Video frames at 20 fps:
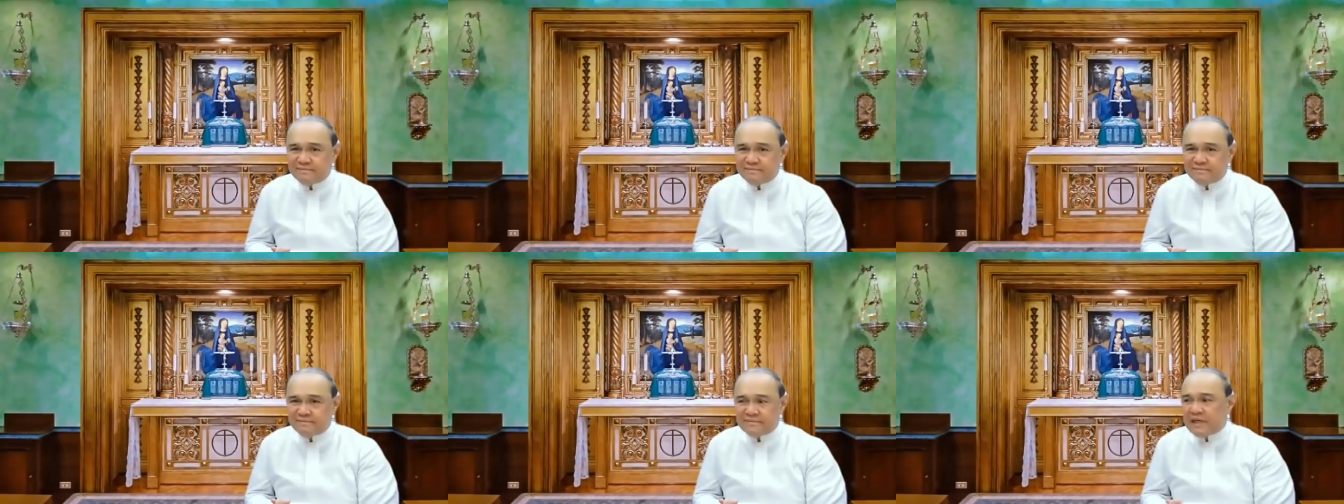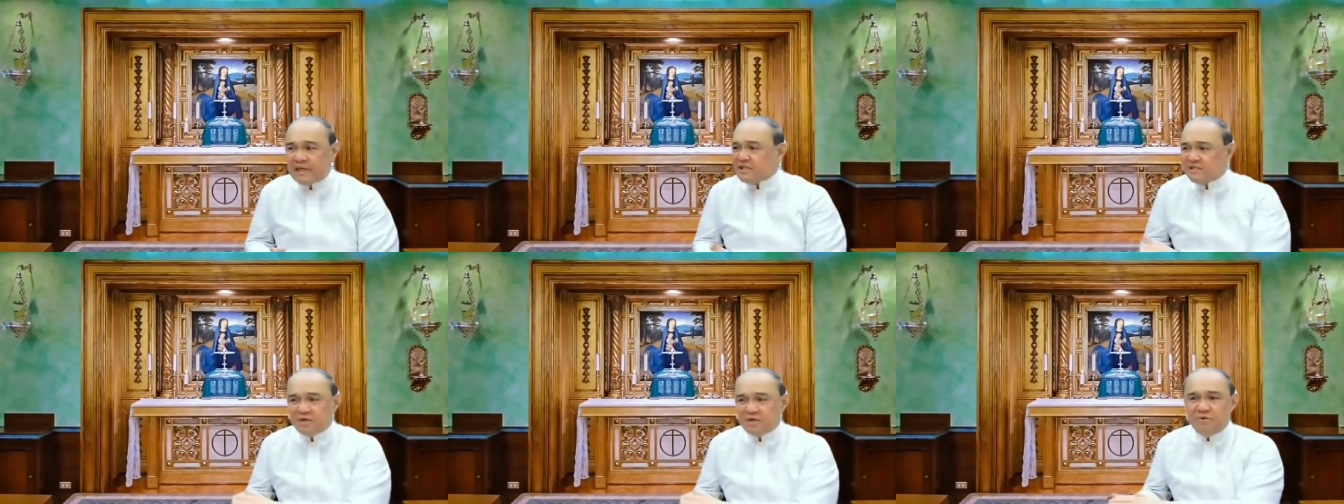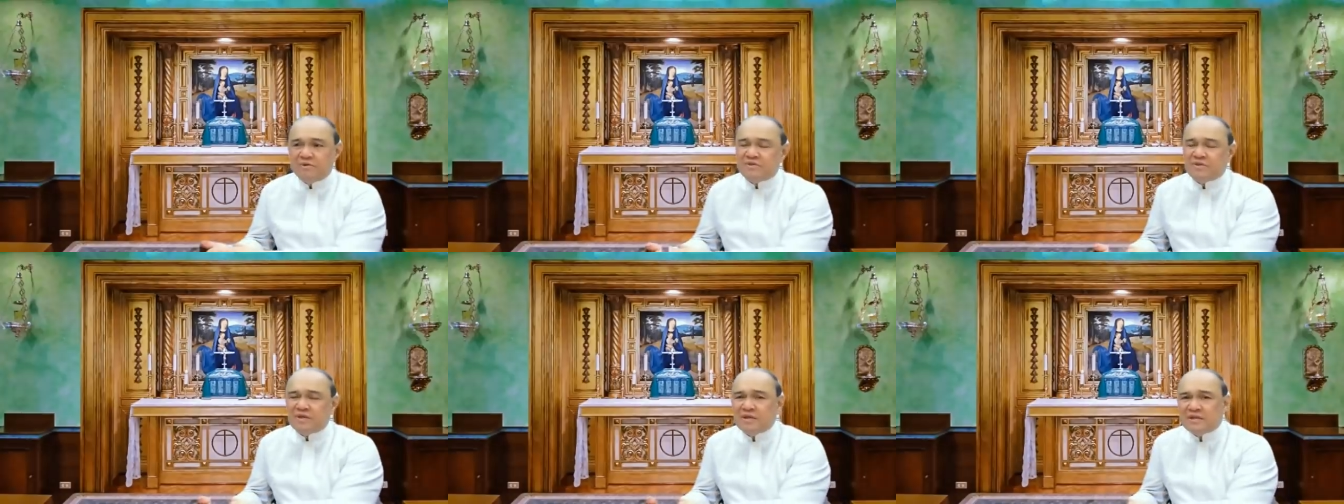And it's a
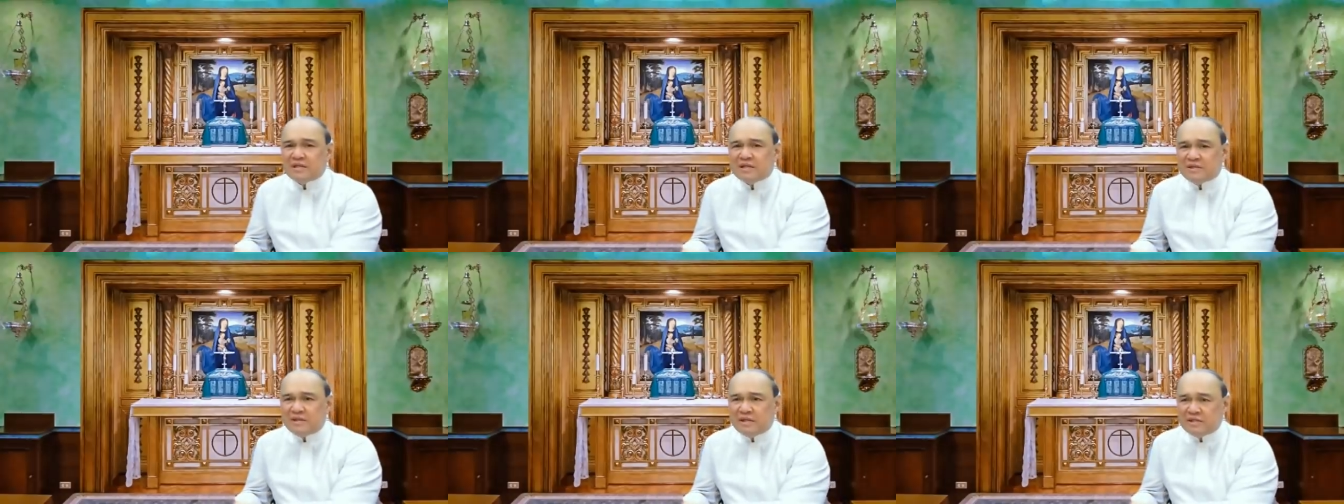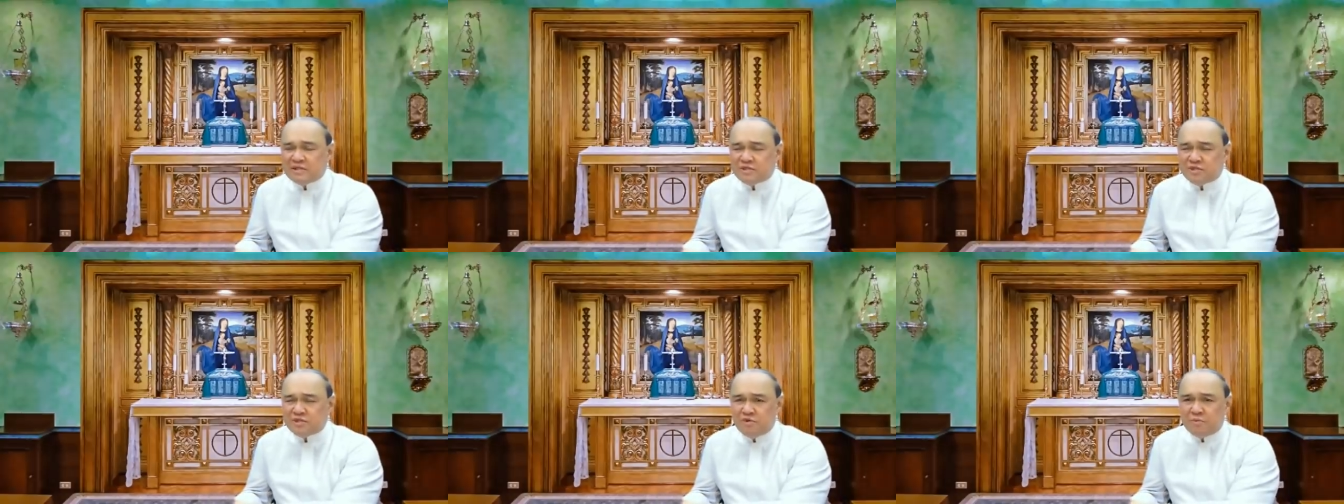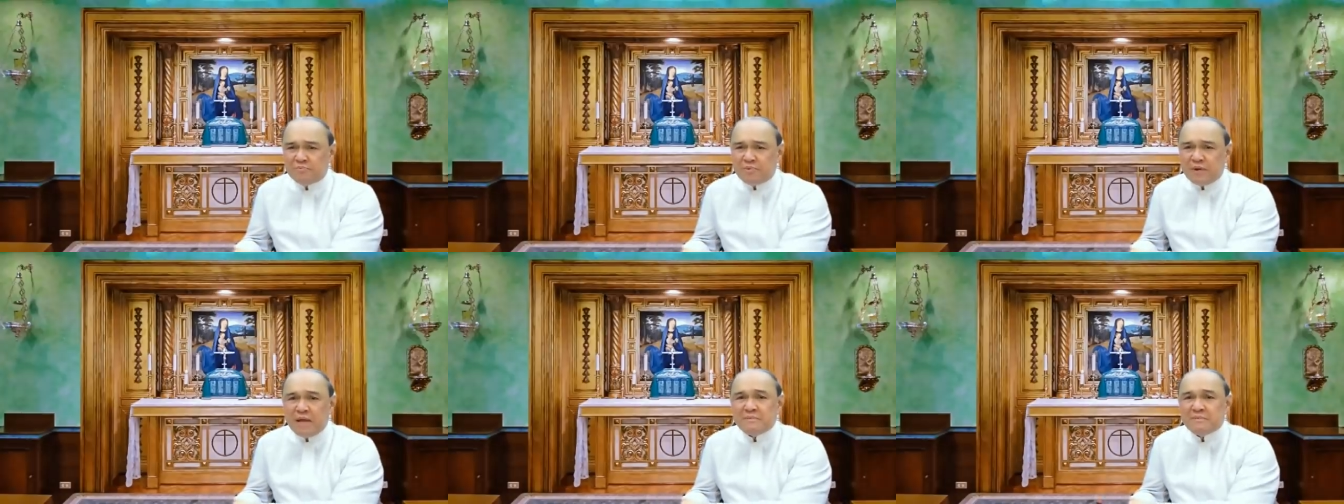good thing that this new
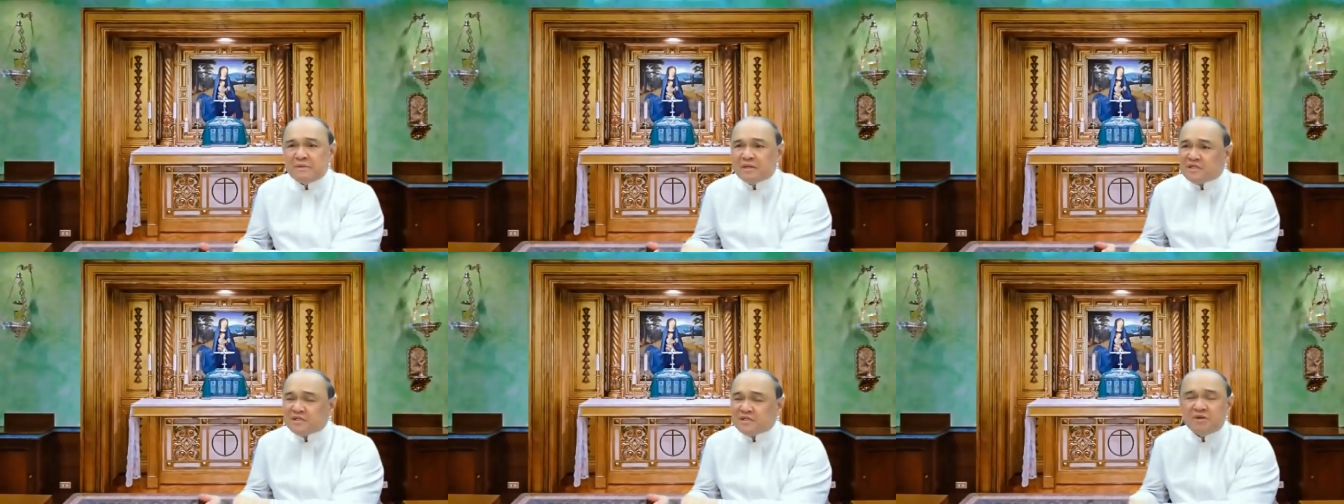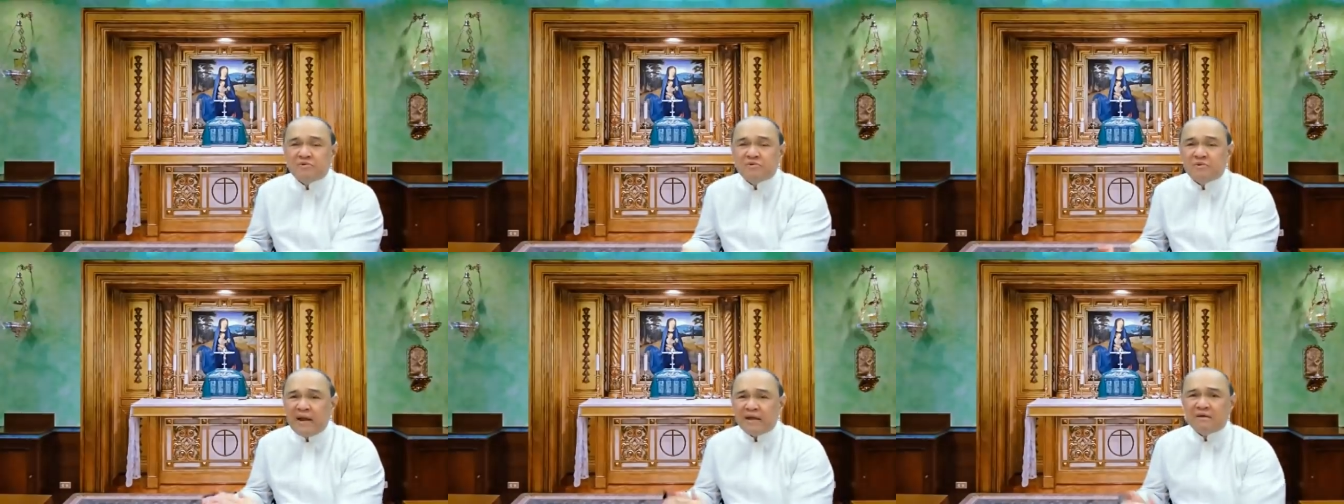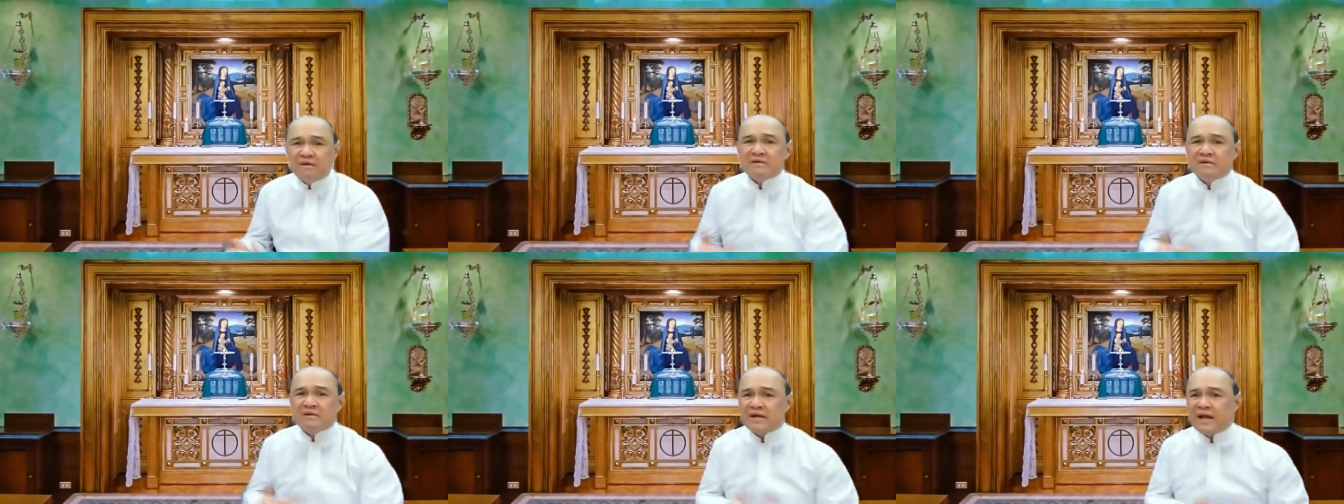prime minister
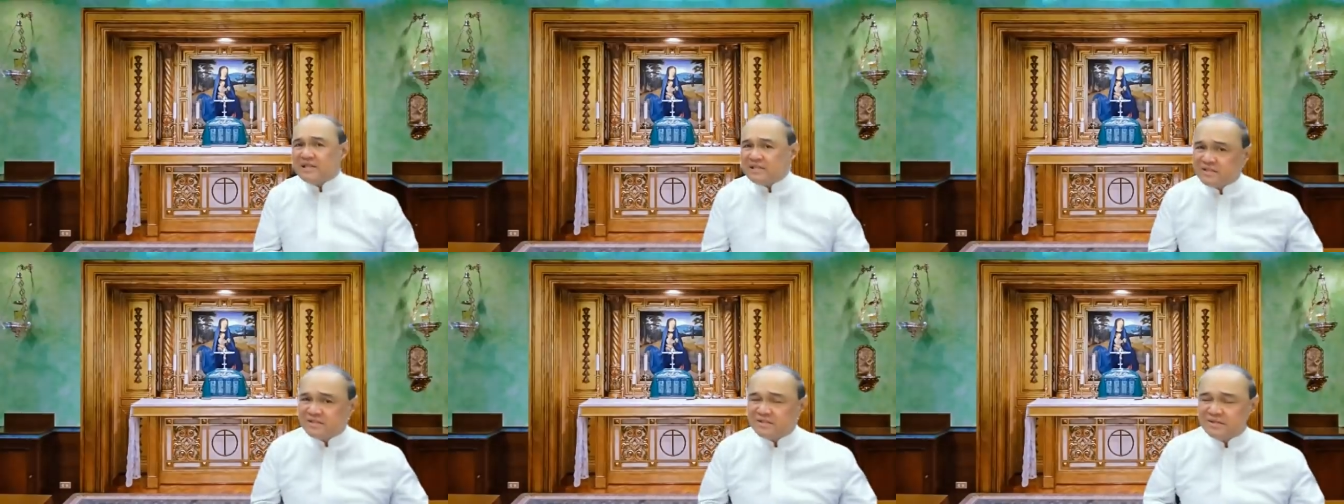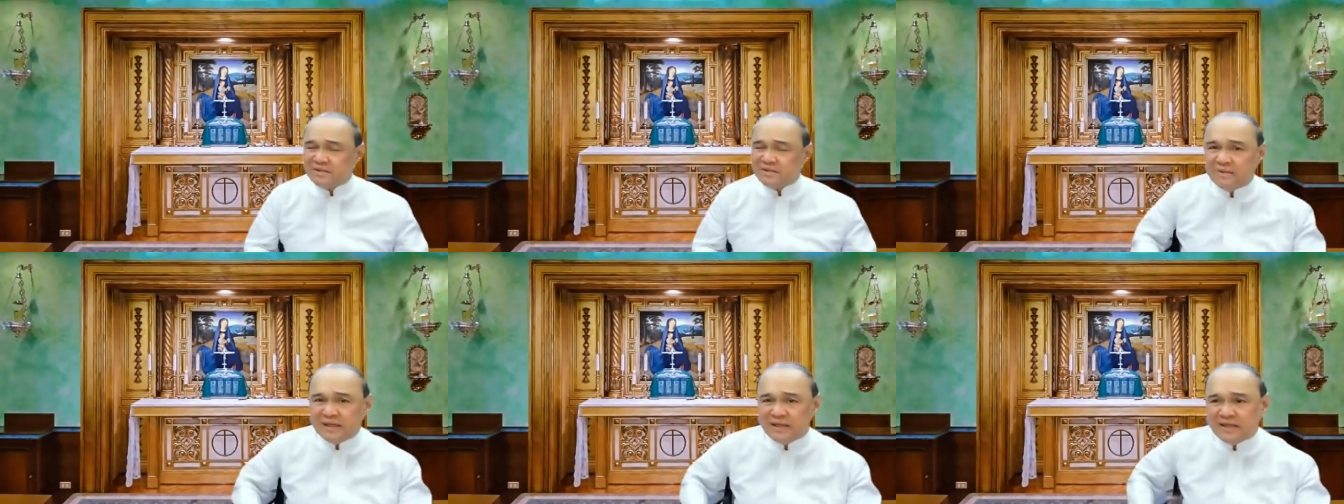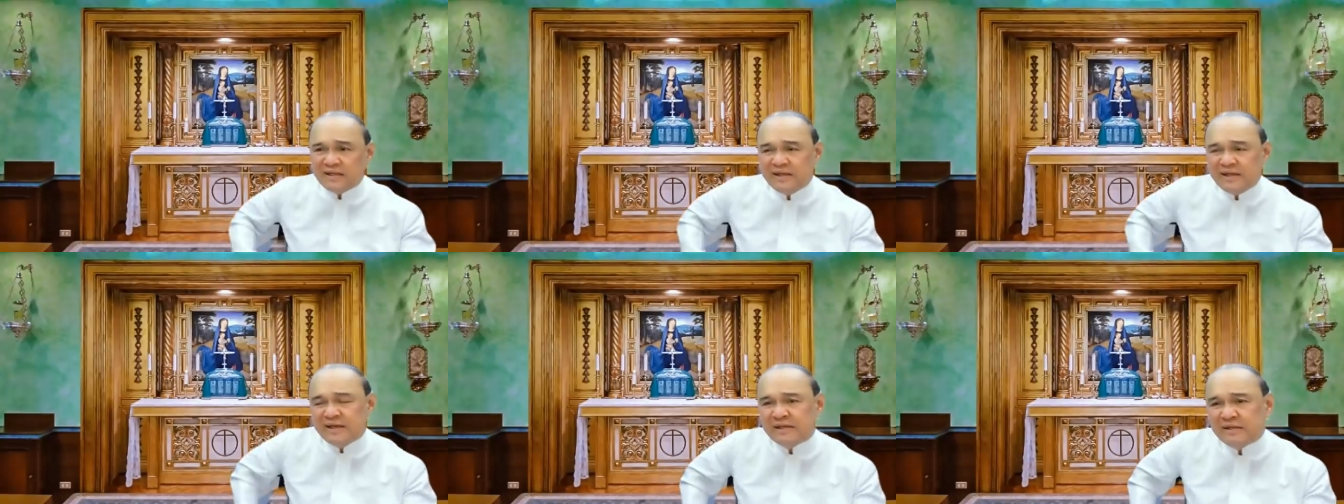recognized what
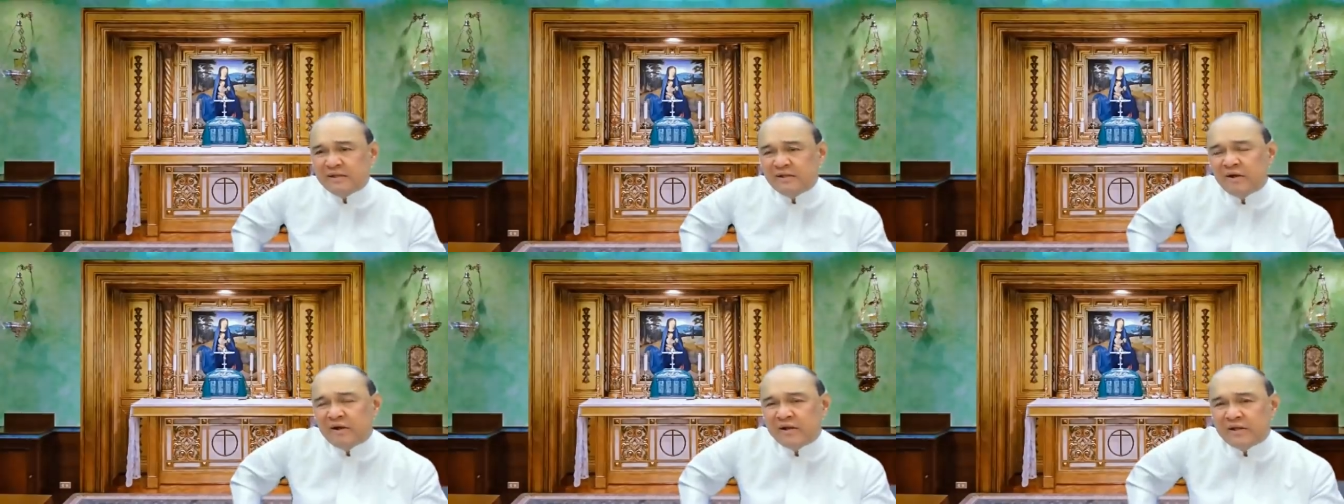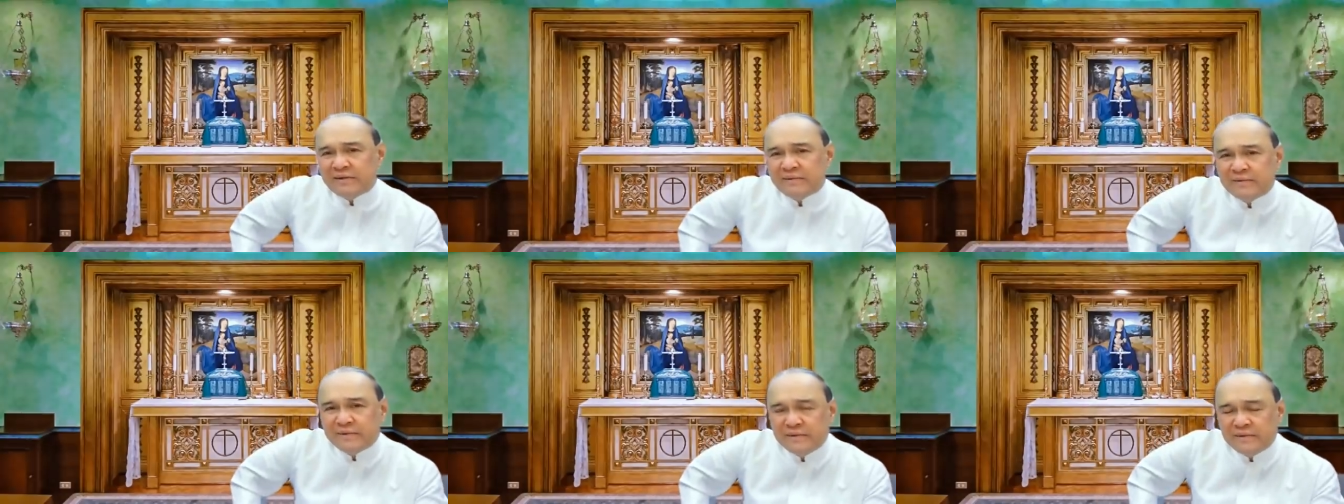he had done.